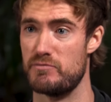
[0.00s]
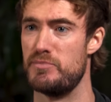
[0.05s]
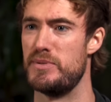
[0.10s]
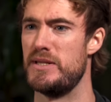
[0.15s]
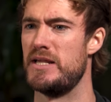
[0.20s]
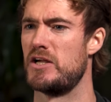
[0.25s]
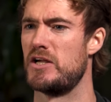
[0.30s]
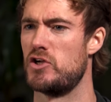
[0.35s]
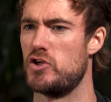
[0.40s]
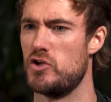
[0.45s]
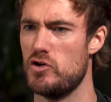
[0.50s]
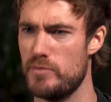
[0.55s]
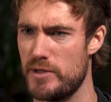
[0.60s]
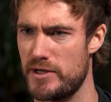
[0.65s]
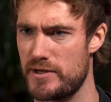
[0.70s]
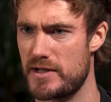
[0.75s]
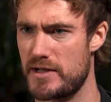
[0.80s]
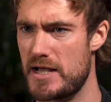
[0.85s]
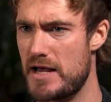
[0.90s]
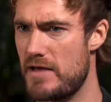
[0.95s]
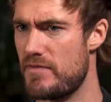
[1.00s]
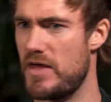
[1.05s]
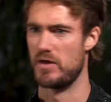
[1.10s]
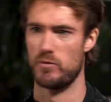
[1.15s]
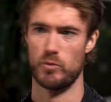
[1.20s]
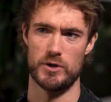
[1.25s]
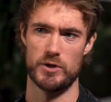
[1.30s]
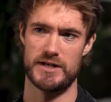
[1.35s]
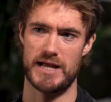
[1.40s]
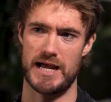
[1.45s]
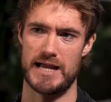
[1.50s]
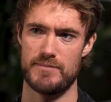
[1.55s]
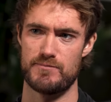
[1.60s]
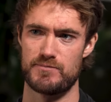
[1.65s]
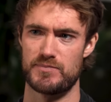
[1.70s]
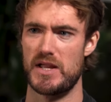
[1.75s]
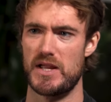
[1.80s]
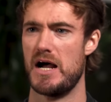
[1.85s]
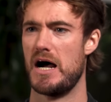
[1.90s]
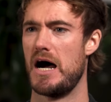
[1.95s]
of being human. Then one day,
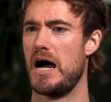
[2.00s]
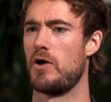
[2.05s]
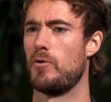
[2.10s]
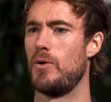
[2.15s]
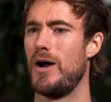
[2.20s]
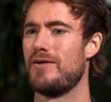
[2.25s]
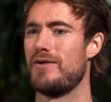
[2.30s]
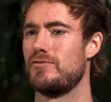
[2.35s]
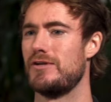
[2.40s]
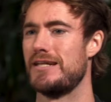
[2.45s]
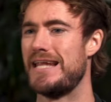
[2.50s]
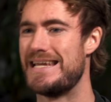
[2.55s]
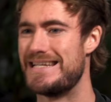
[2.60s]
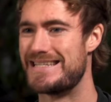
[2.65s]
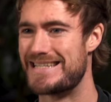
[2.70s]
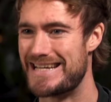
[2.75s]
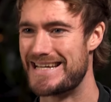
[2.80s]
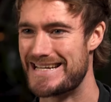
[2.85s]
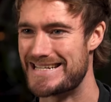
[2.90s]
I arrived late